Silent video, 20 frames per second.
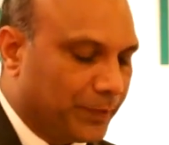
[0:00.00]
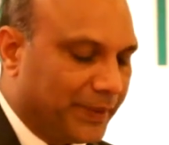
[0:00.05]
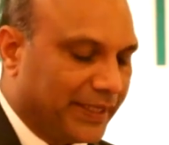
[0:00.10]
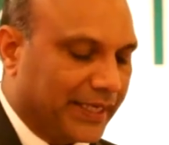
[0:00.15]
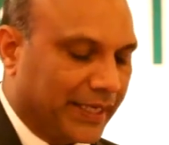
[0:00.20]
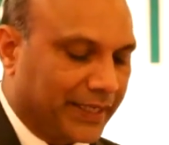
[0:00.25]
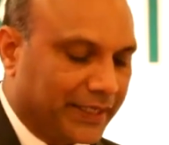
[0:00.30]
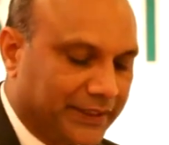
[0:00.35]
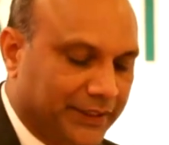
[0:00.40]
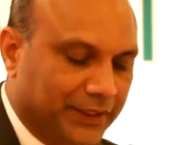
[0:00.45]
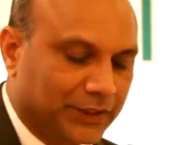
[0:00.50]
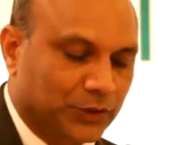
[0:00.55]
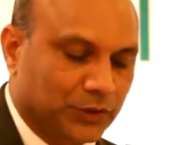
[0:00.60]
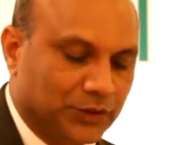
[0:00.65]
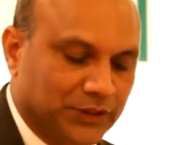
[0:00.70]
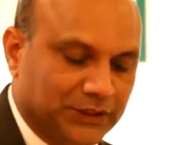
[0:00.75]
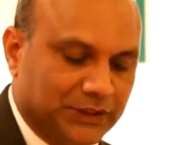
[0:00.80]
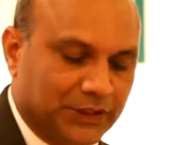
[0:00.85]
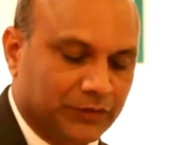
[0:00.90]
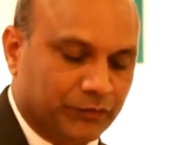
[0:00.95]
be connected to
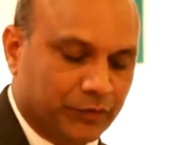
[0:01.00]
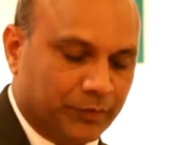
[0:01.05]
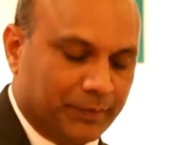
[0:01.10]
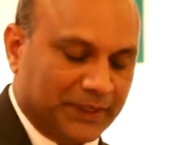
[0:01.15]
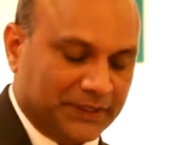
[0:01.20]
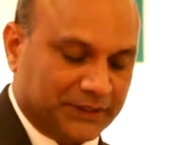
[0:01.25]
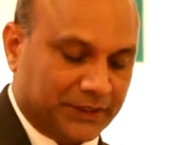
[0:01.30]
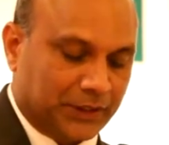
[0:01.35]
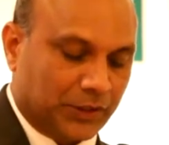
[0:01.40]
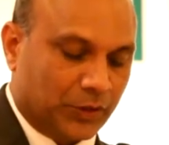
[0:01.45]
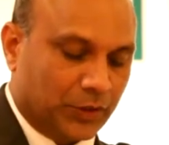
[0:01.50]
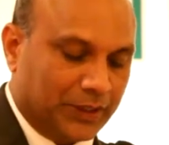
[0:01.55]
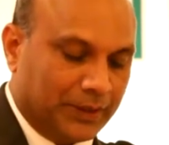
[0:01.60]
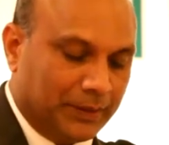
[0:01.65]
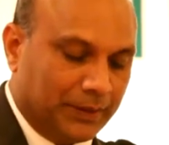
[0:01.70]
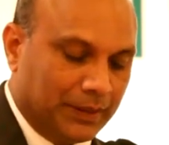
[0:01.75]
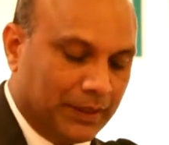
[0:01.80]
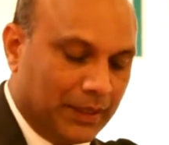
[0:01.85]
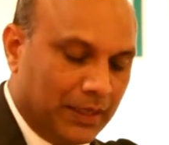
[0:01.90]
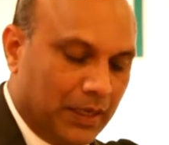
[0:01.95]
this information
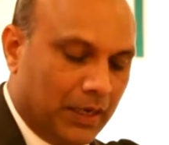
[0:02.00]
grid,